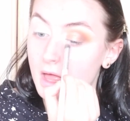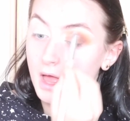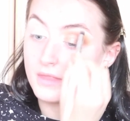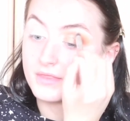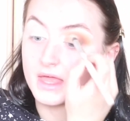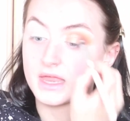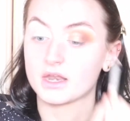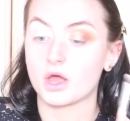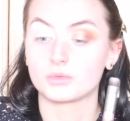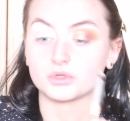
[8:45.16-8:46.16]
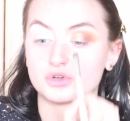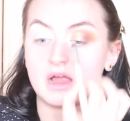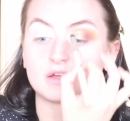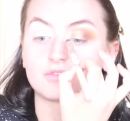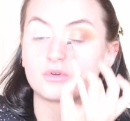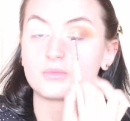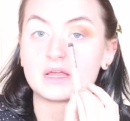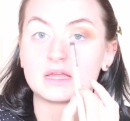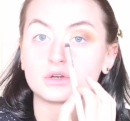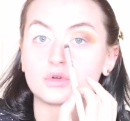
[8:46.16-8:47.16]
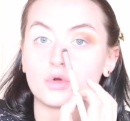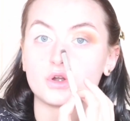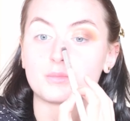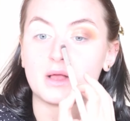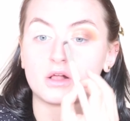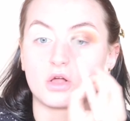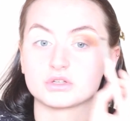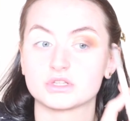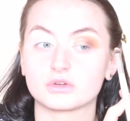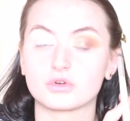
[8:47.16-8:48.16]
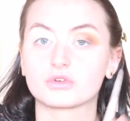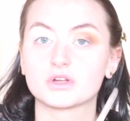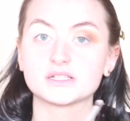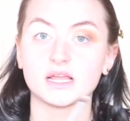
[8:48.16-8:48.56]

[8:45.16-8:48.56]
and then I will drag from my inner corner back onto the cut crease,